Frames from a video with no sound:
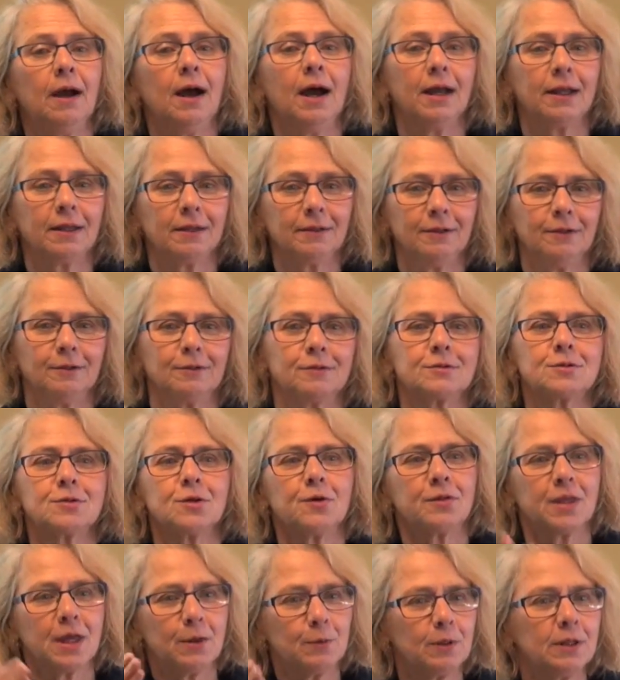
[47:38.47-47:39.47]
I, you know,
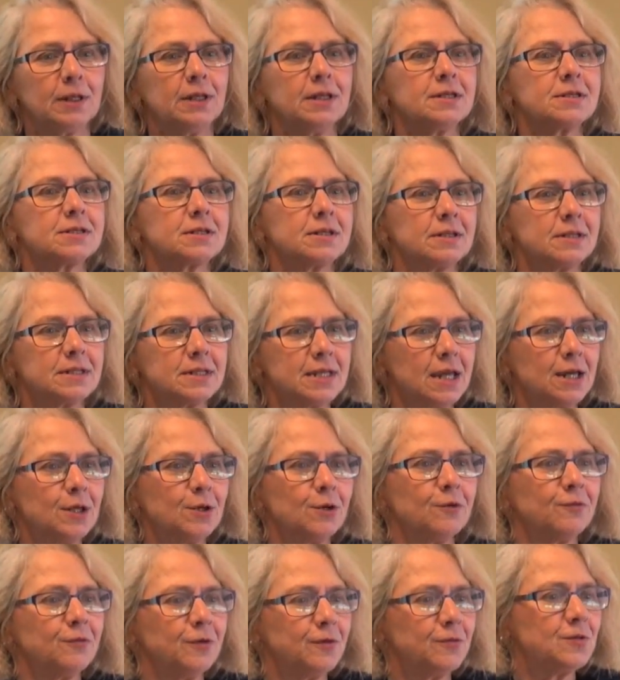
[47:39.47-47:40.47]
so they would list
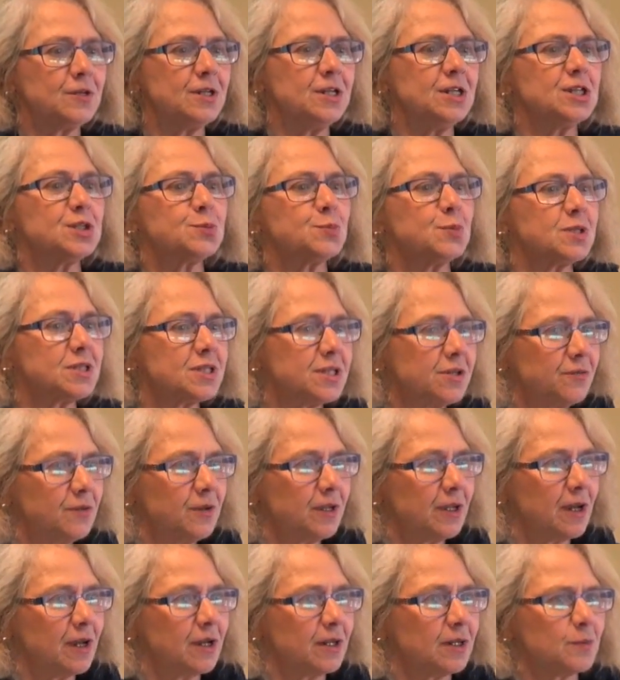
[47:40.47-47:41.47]
10 or 15
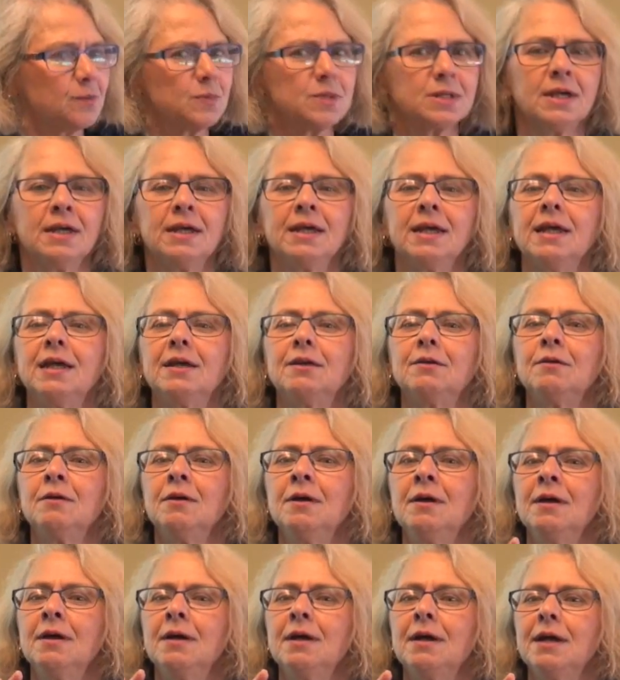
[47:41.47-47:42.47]
specific items
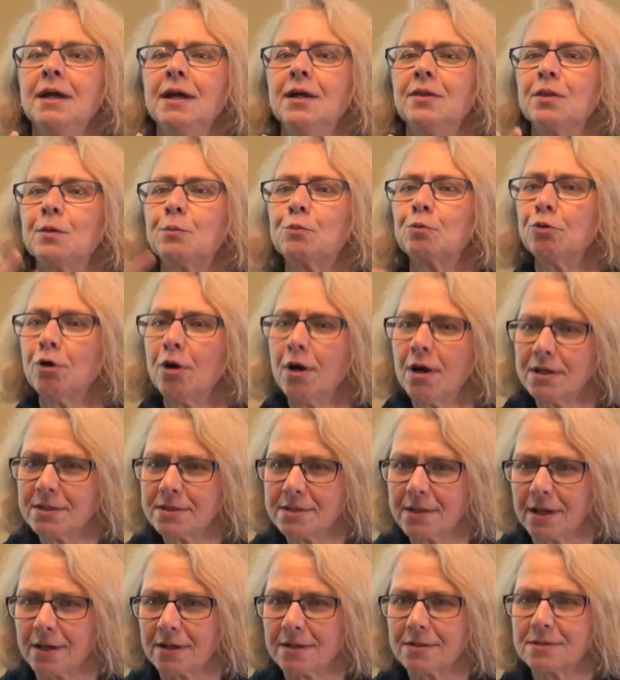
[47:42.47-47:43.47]
in in the
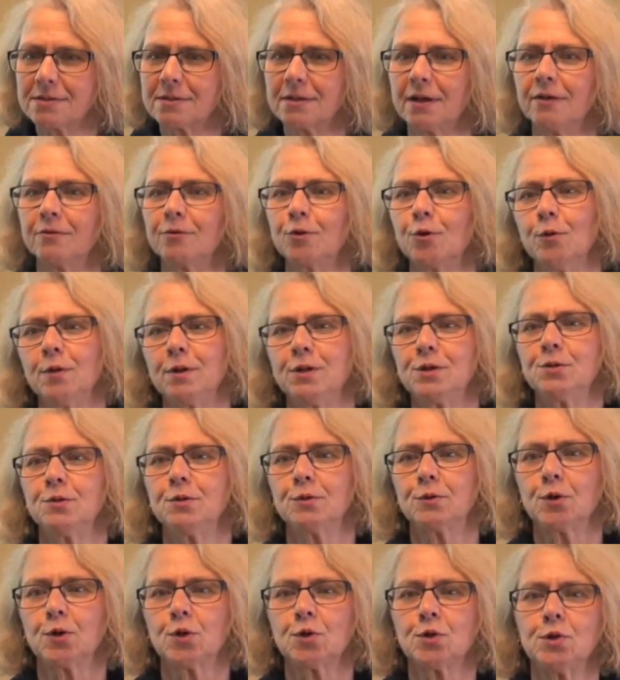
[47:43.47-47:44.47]
process of going
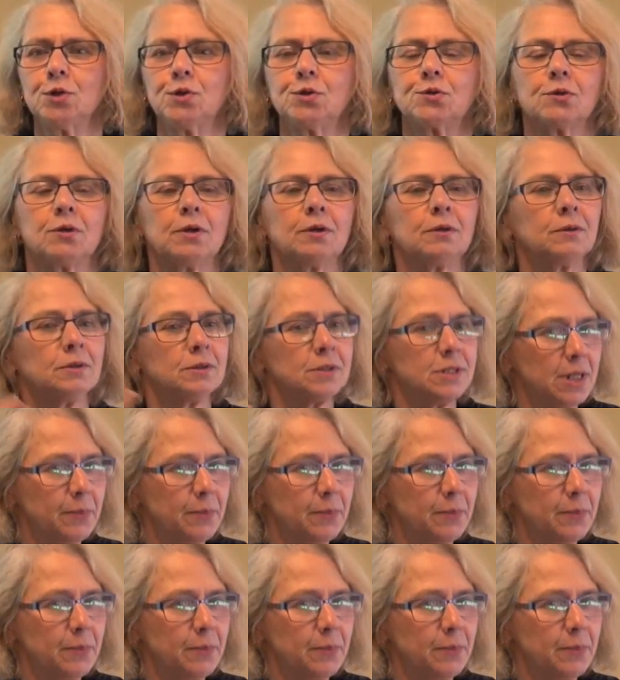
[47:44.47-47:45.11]
to a grocery store.